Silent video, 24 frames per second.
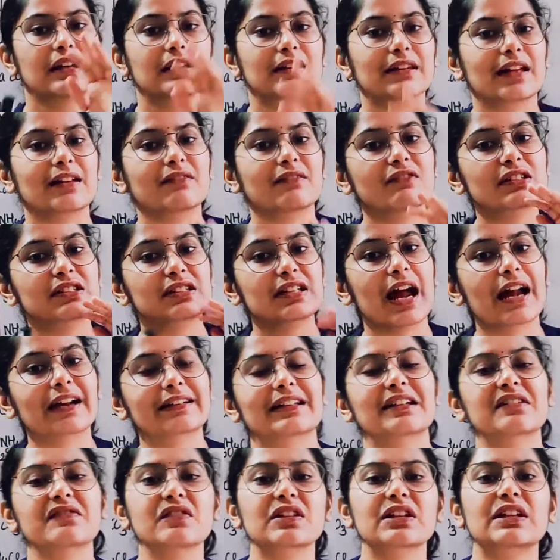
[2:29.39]
Then we
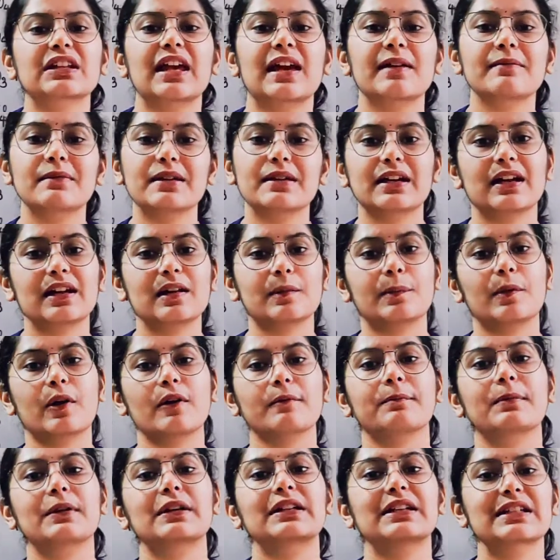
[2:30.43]
started with chemical
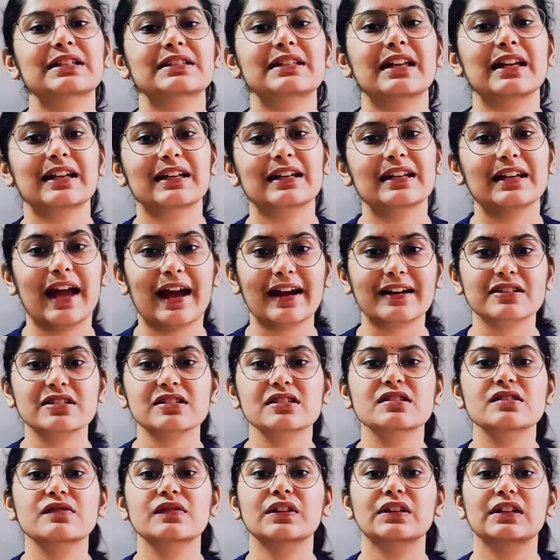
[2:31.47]
properties, their
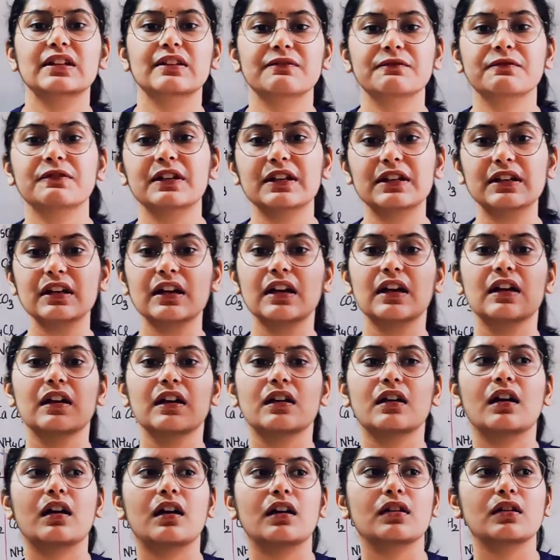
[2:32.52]
reactions with different
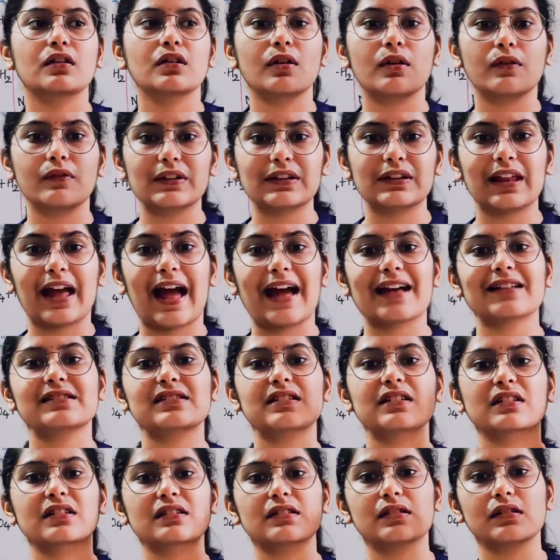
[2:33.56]
with
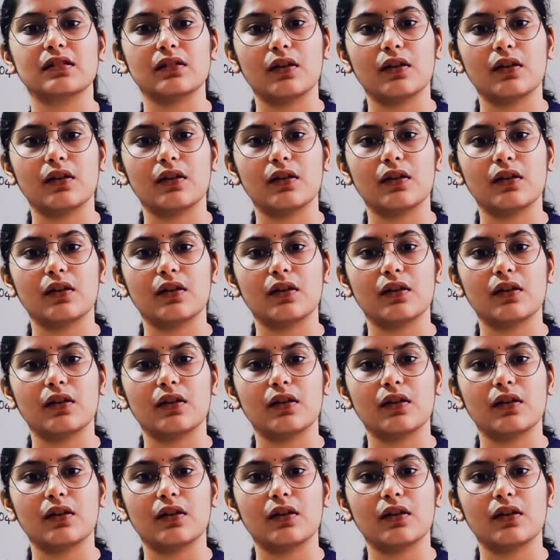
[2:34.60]
acids.